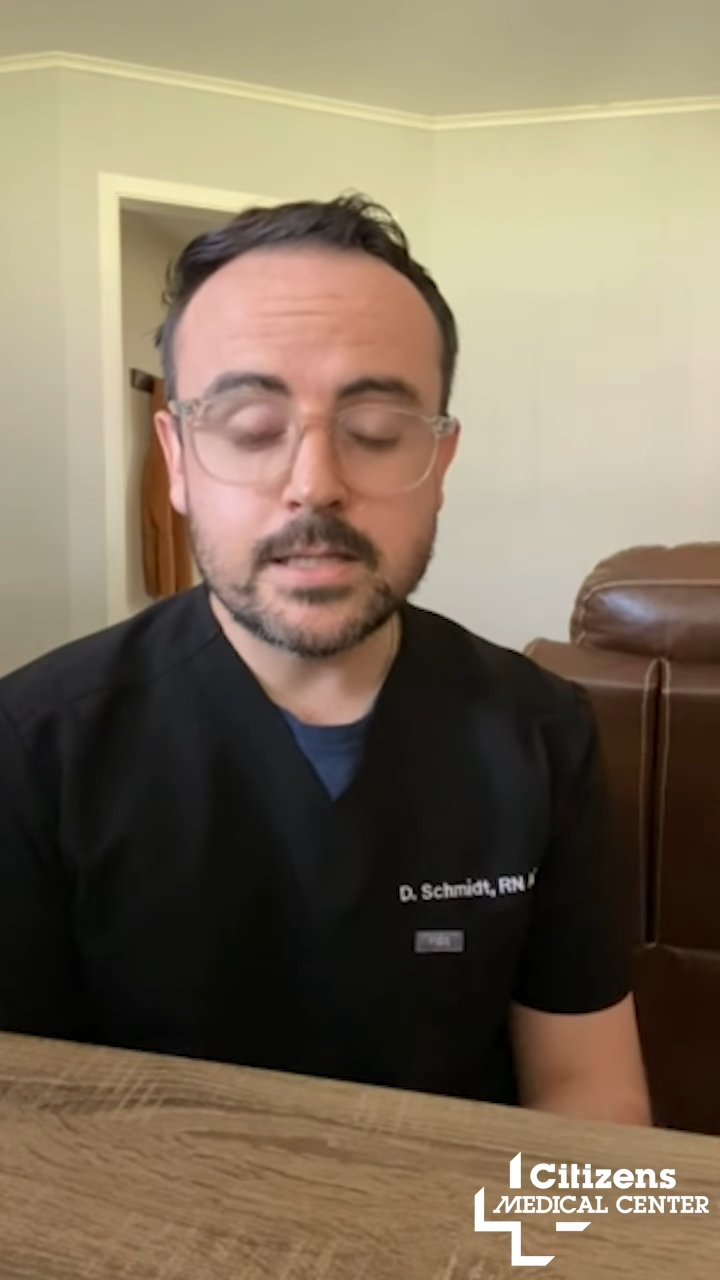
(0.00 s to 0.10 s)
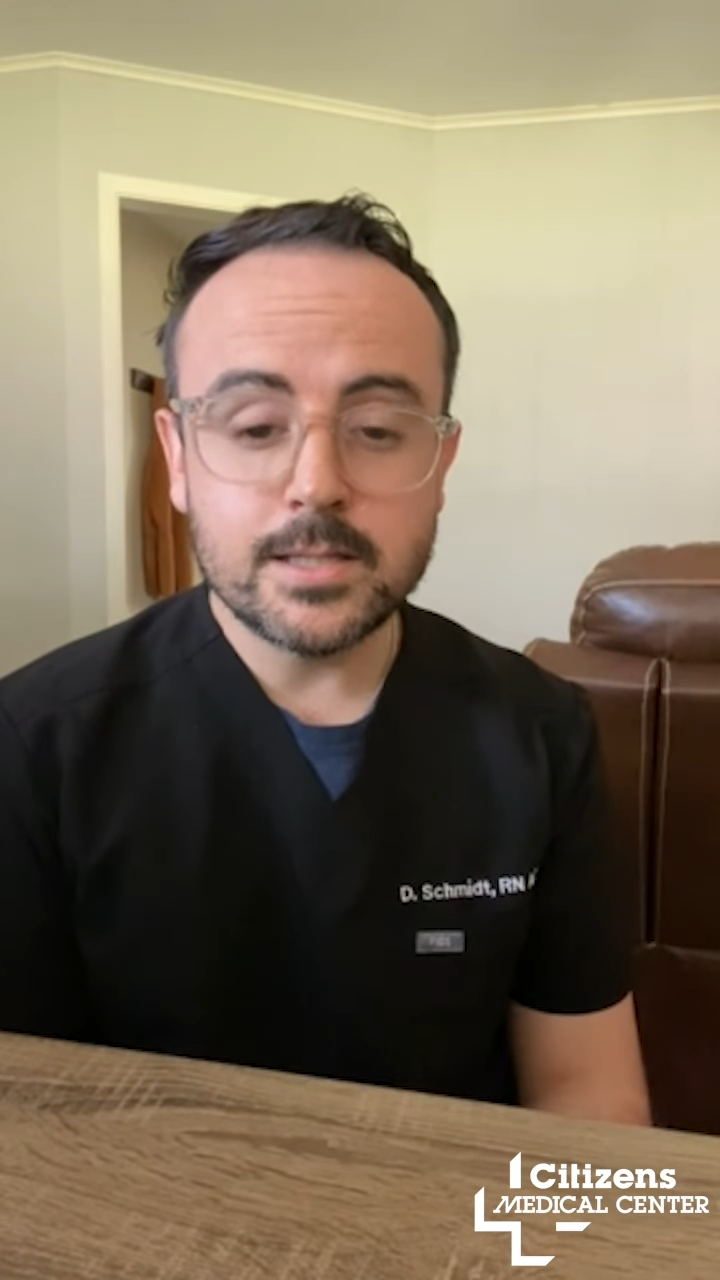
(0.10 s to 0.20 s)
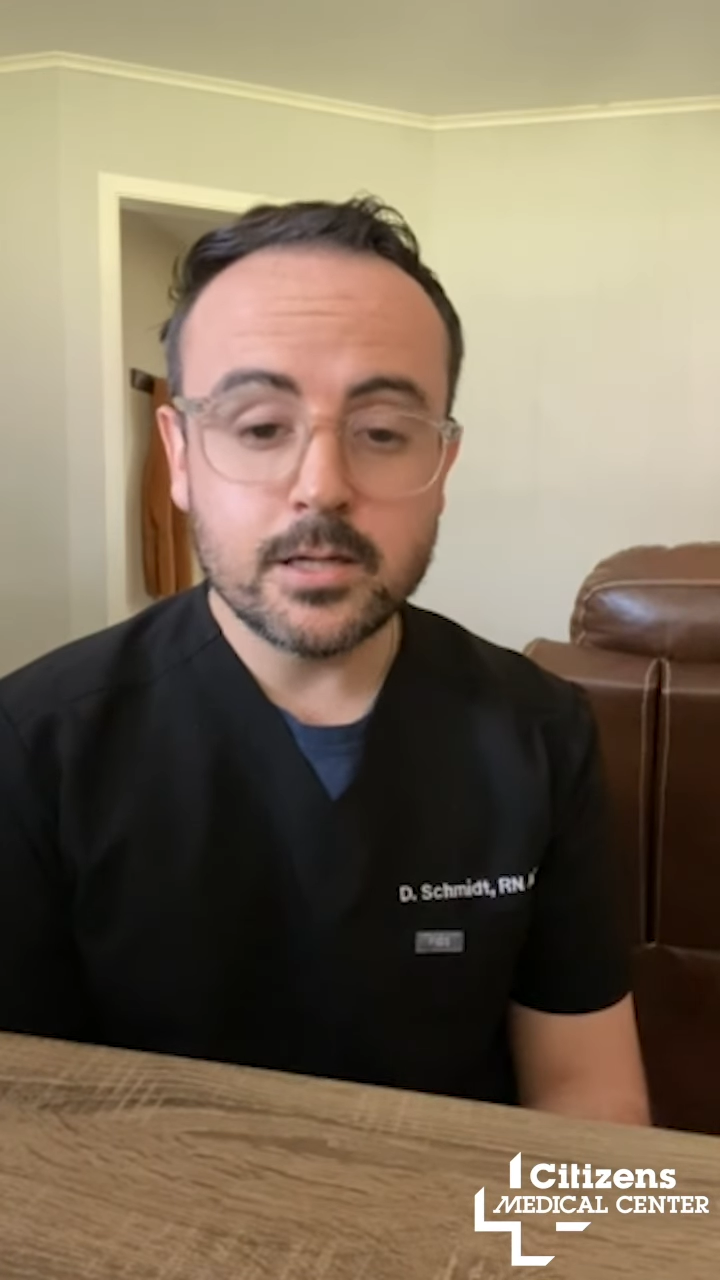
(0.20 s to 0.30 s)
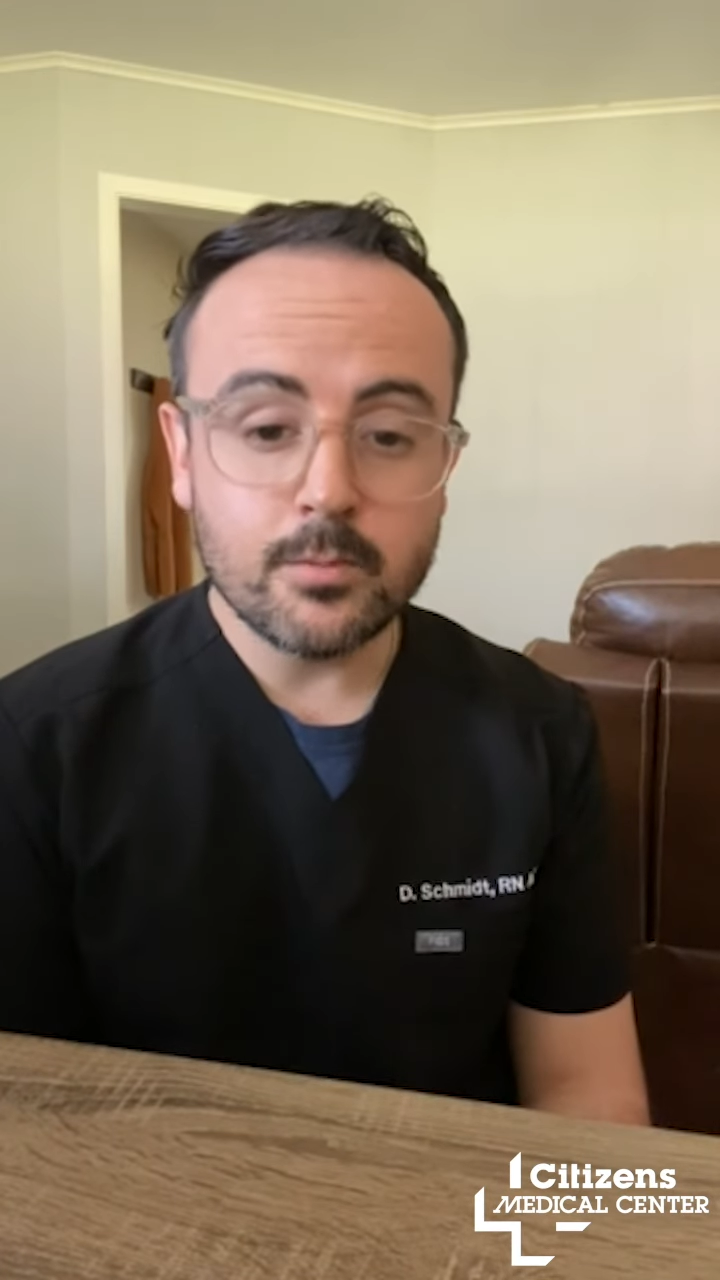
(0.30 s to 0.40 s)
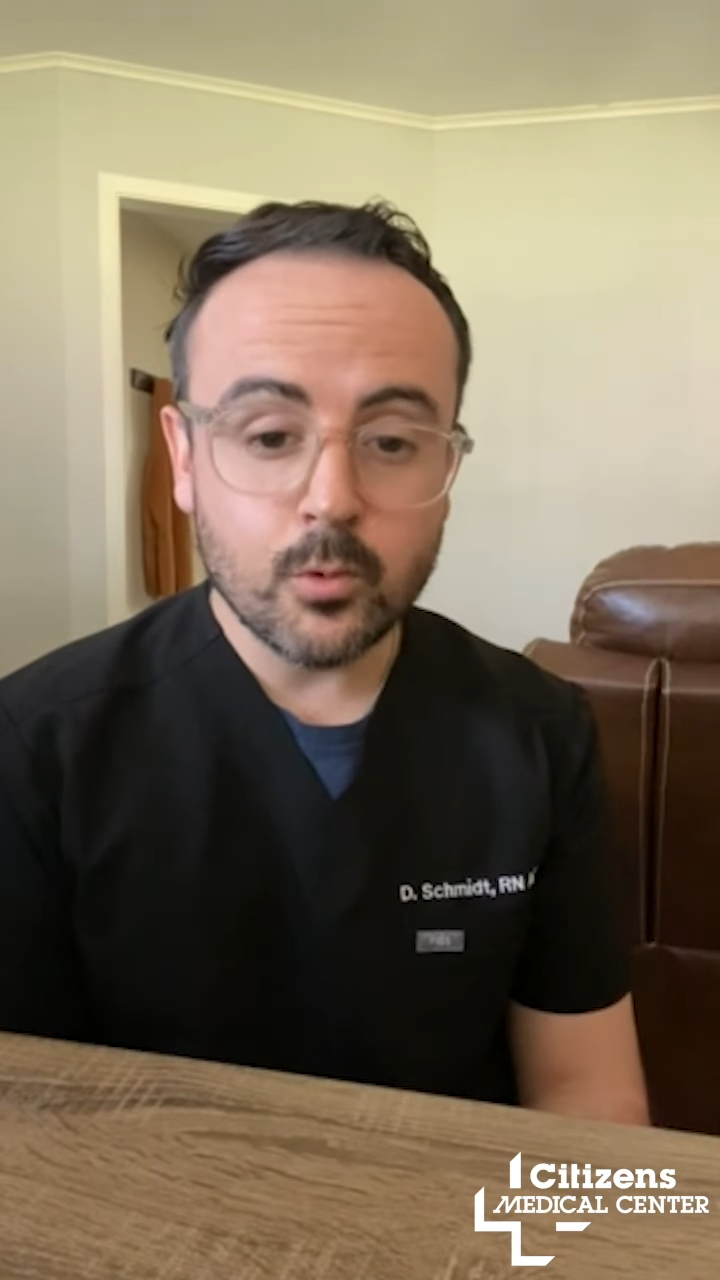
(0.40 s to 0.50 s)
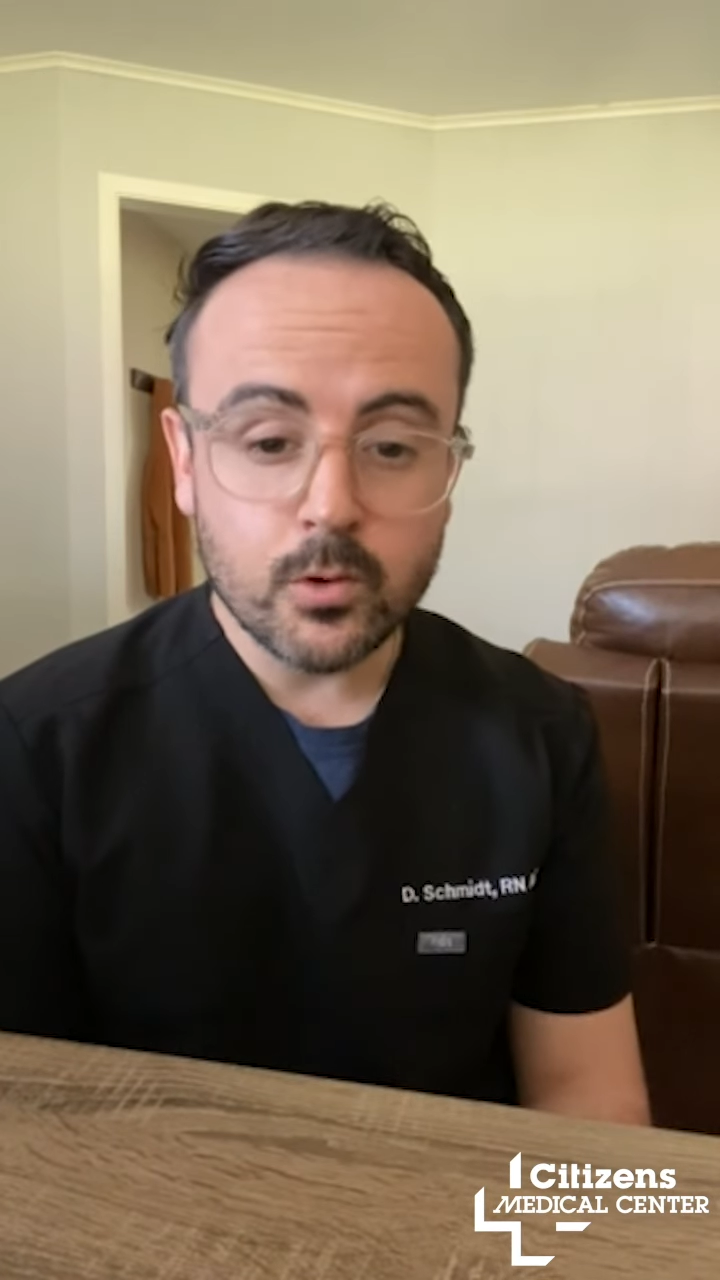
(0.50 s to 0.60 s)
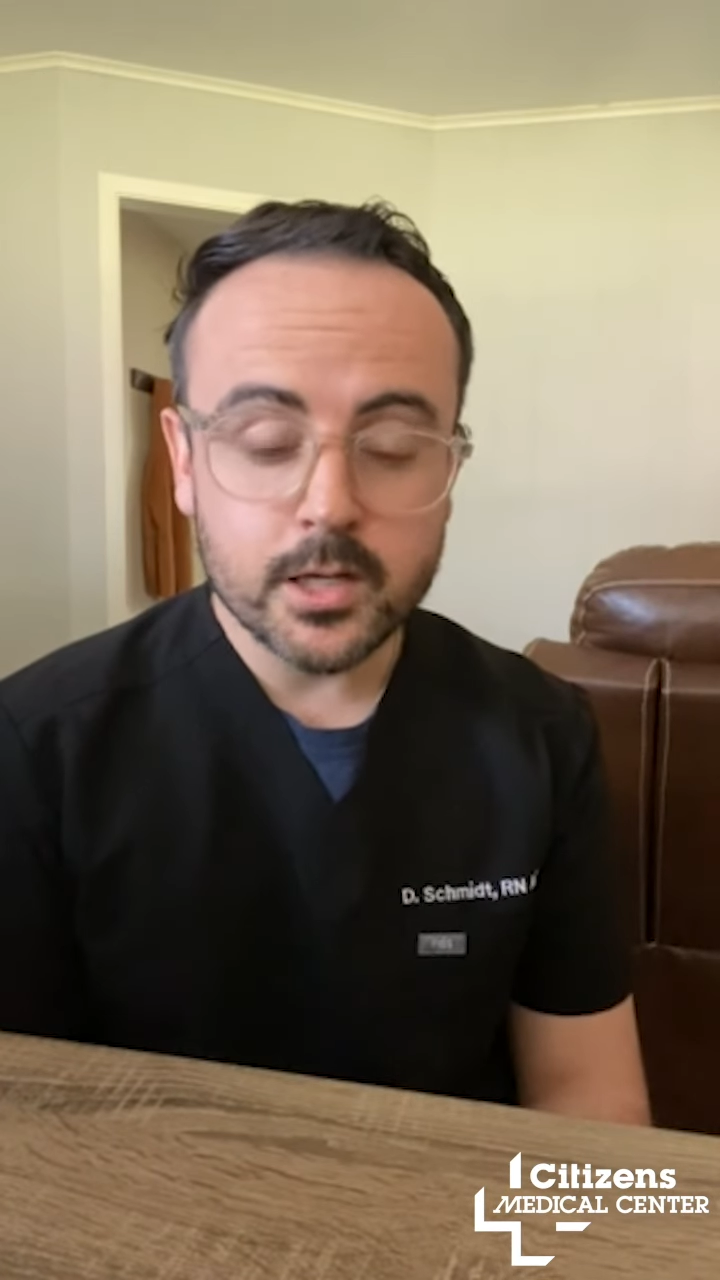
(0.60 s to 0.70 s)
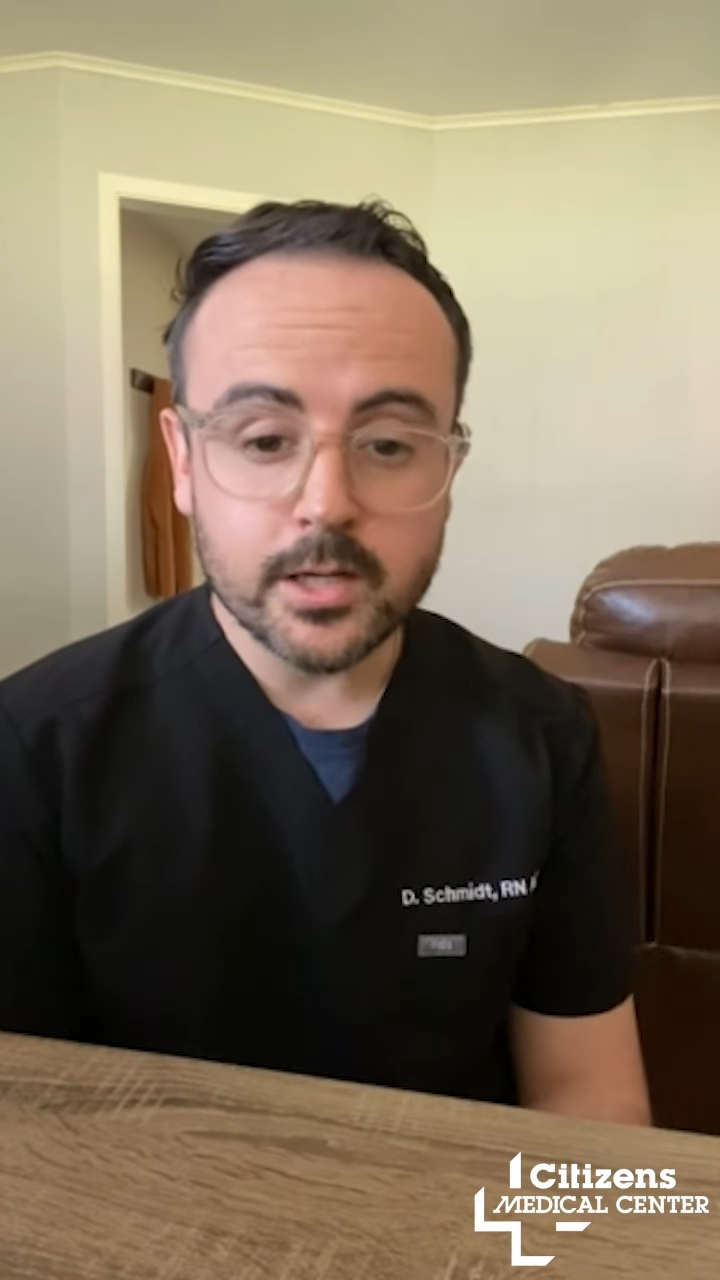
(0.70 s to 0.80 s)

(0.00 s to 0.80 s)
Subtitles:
the number one